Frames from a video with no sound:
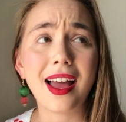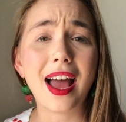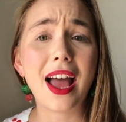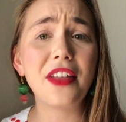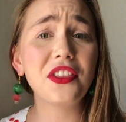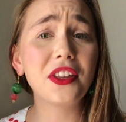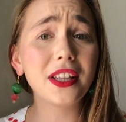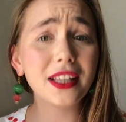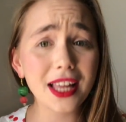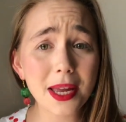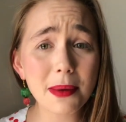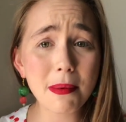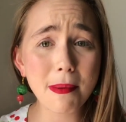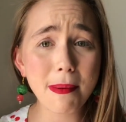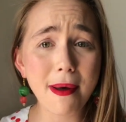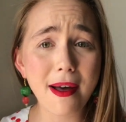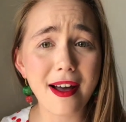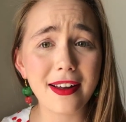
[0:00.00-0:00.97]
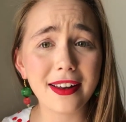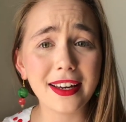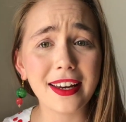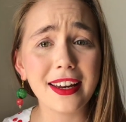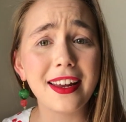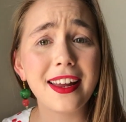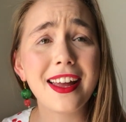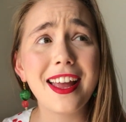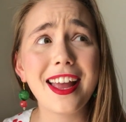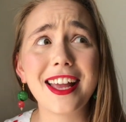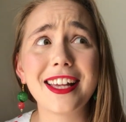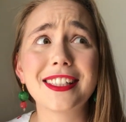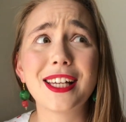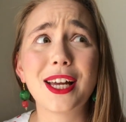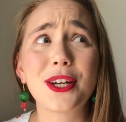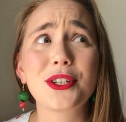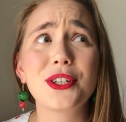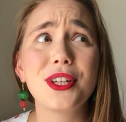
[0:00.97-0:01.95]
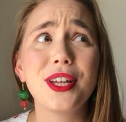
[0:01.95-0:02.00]
And the Labor Party is
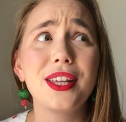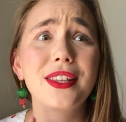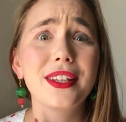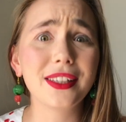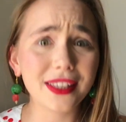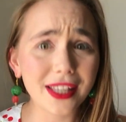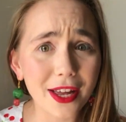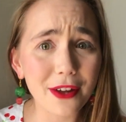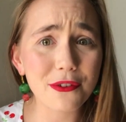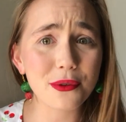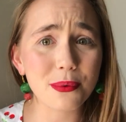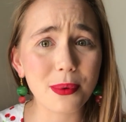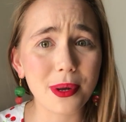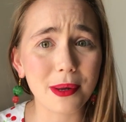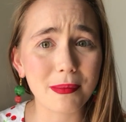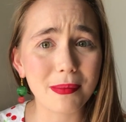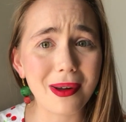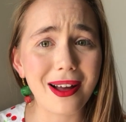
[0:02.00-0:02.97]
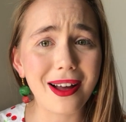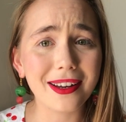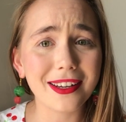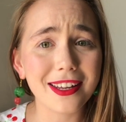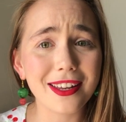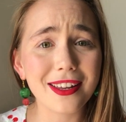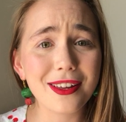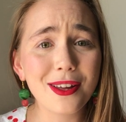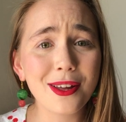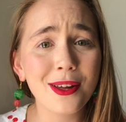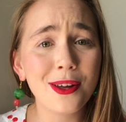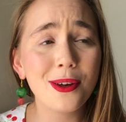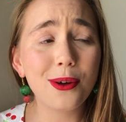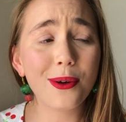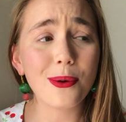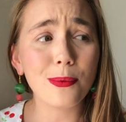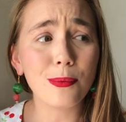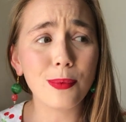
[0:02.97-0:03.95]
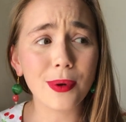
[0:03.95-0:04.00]
actually the left-wing party,
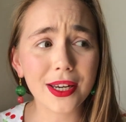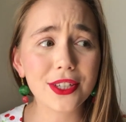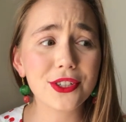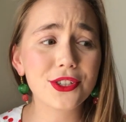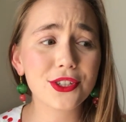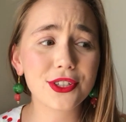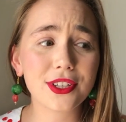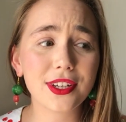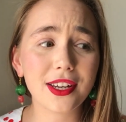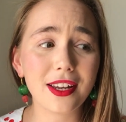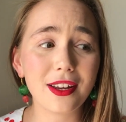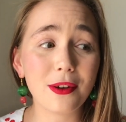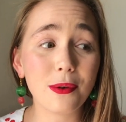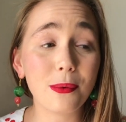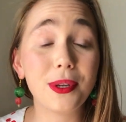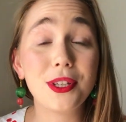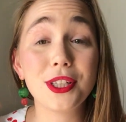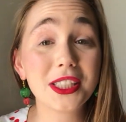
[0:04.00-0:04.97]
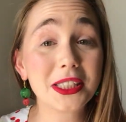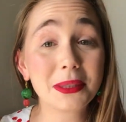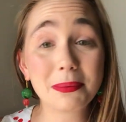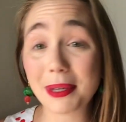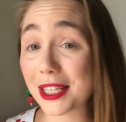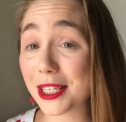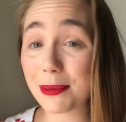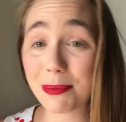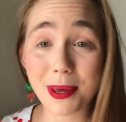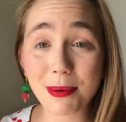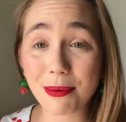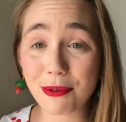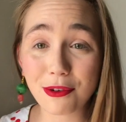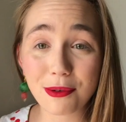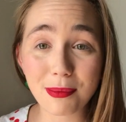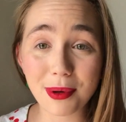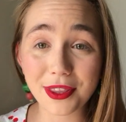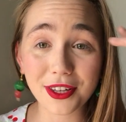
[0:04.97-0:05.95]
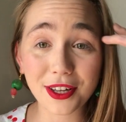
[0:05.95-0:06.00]
which when you speak to people
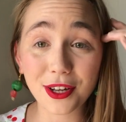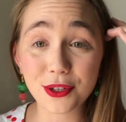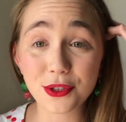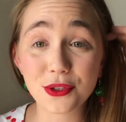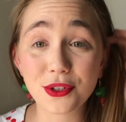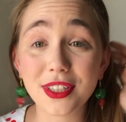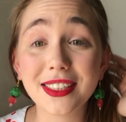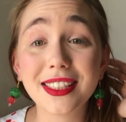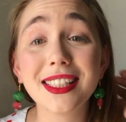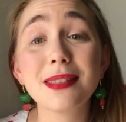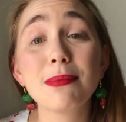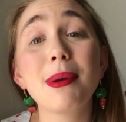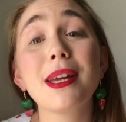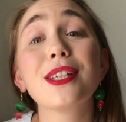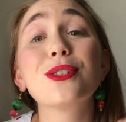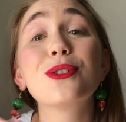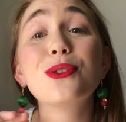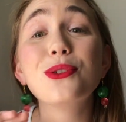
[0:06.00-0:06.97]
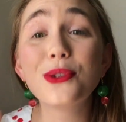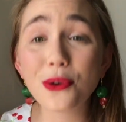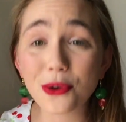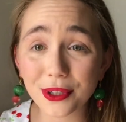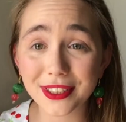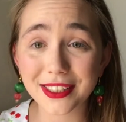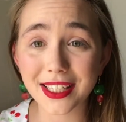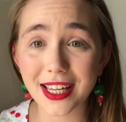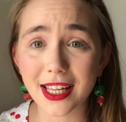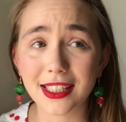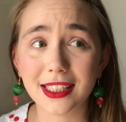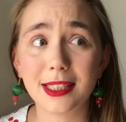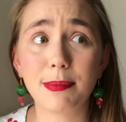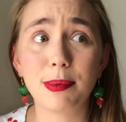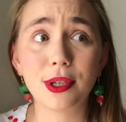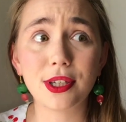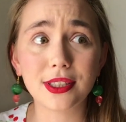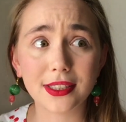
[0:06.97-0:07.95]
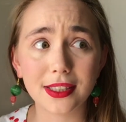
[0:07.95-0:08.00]
from other countries, this makes no sense
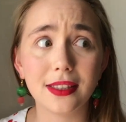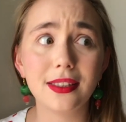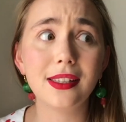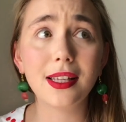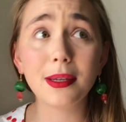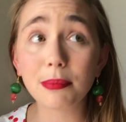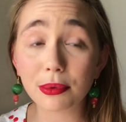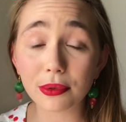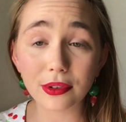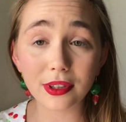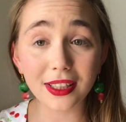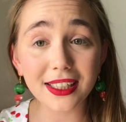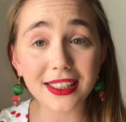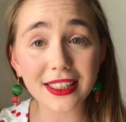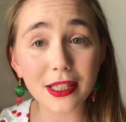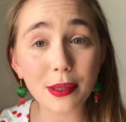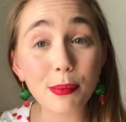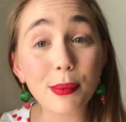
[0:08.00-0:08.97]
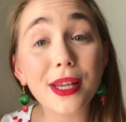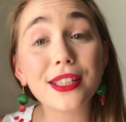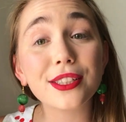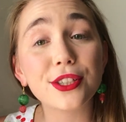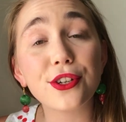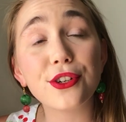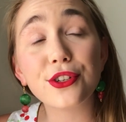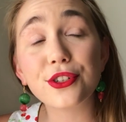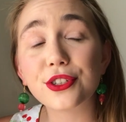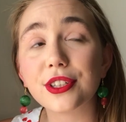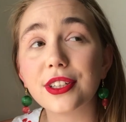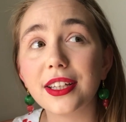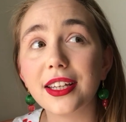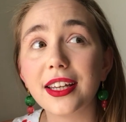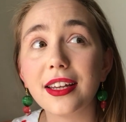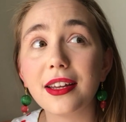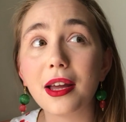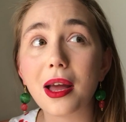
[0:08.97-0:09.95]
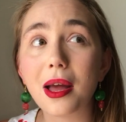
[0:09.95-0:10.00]
because liberalism is
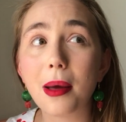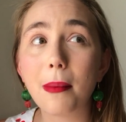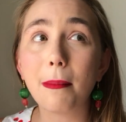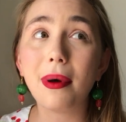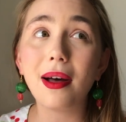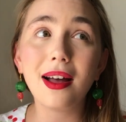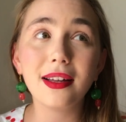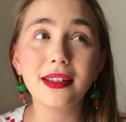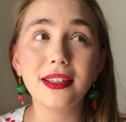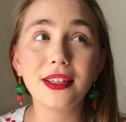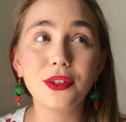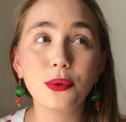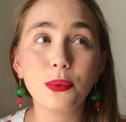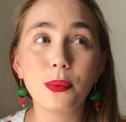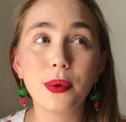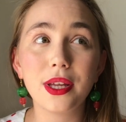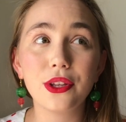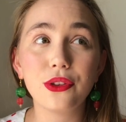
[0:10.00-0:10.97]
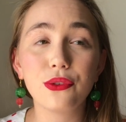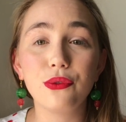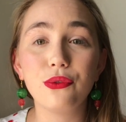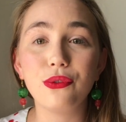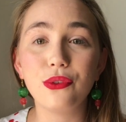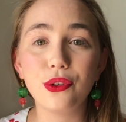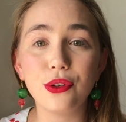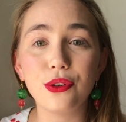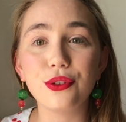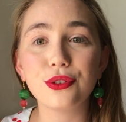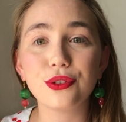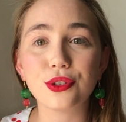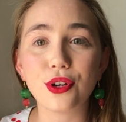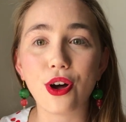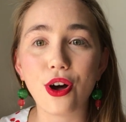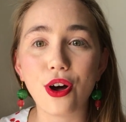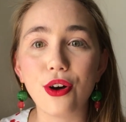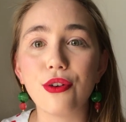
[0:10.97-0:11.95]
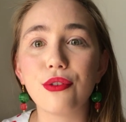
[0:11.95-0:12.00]
usually partnered with views
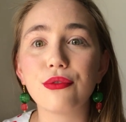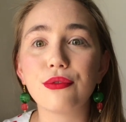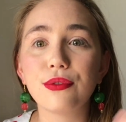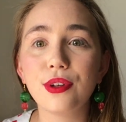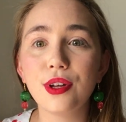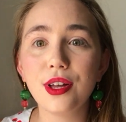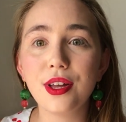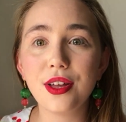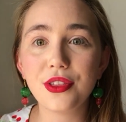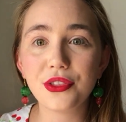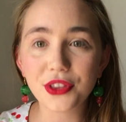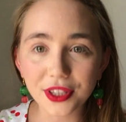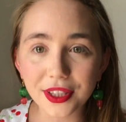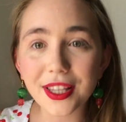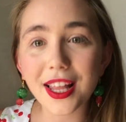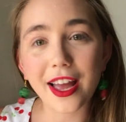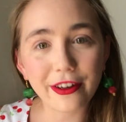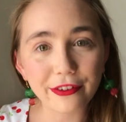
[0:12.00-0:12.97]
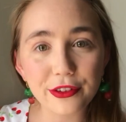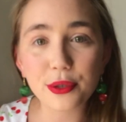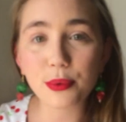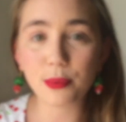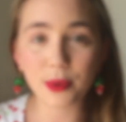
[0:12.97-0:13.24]
of the left